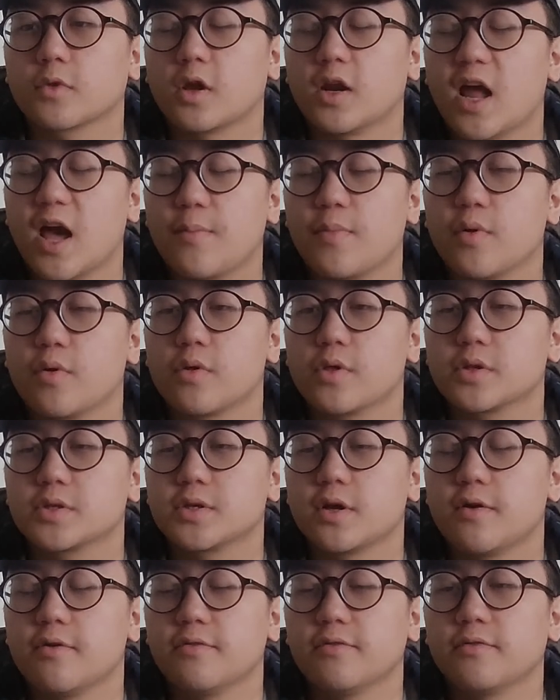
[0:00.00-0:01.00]
Happy with
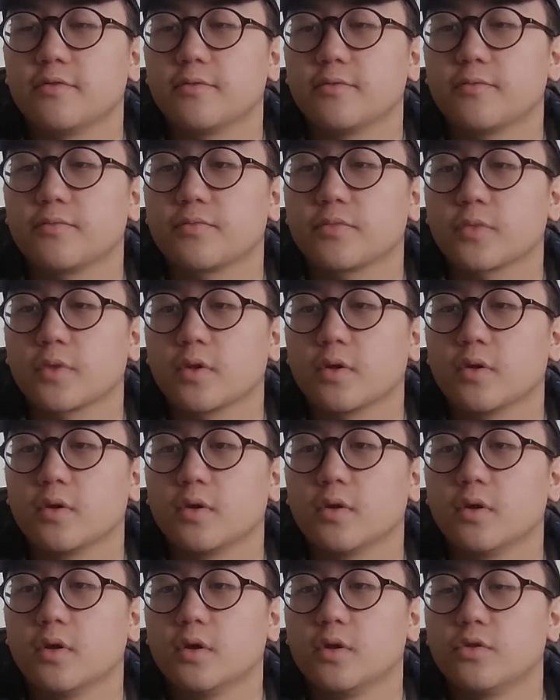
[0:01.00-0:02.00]
yourself,
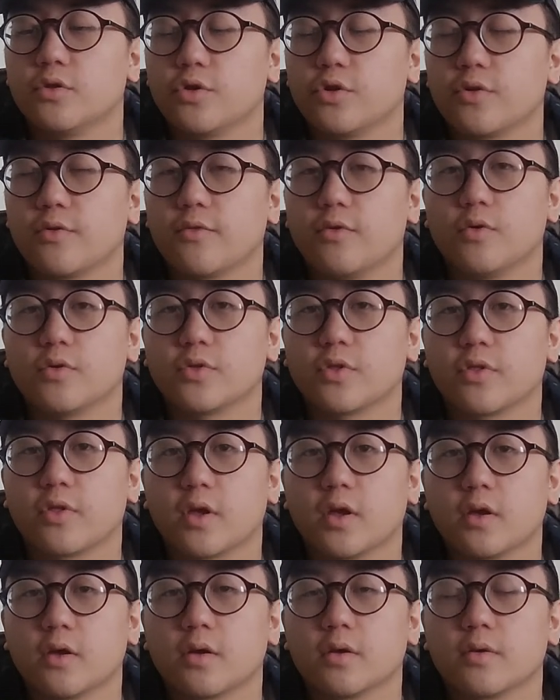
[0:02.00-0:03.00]
but you don't even know what to
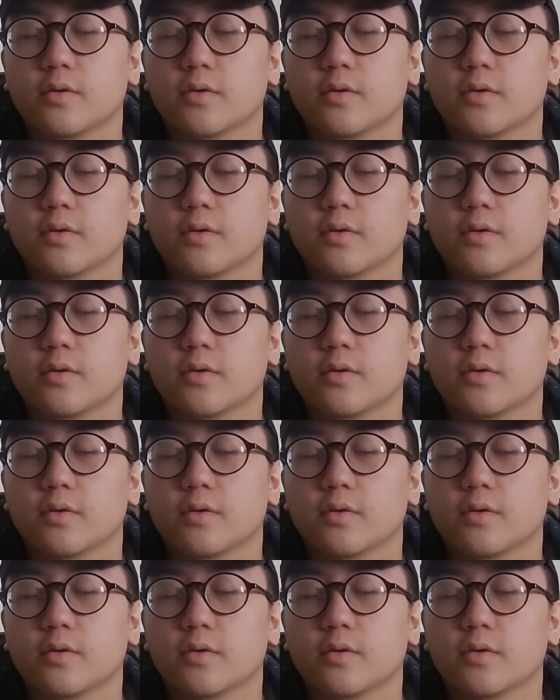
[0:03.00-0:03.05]
think.